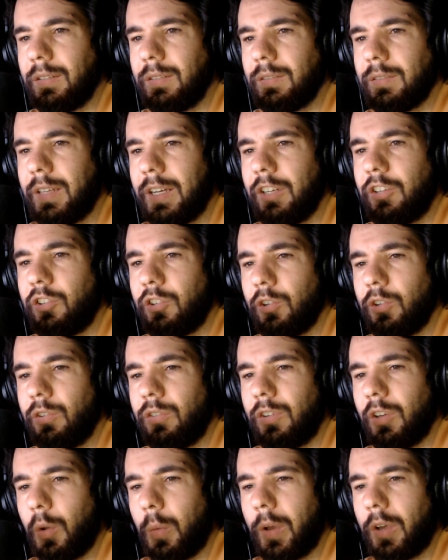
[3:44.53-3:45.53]
they
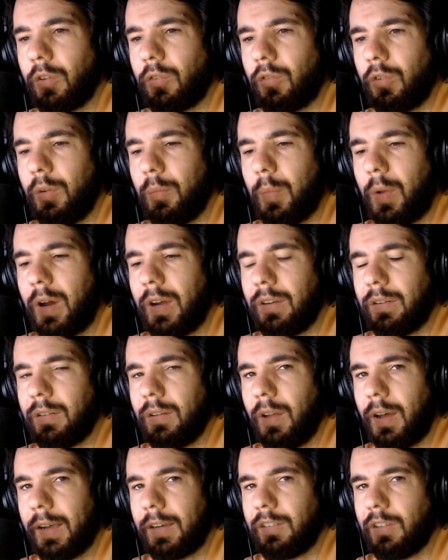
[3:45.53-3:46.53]
choose the quickest route by like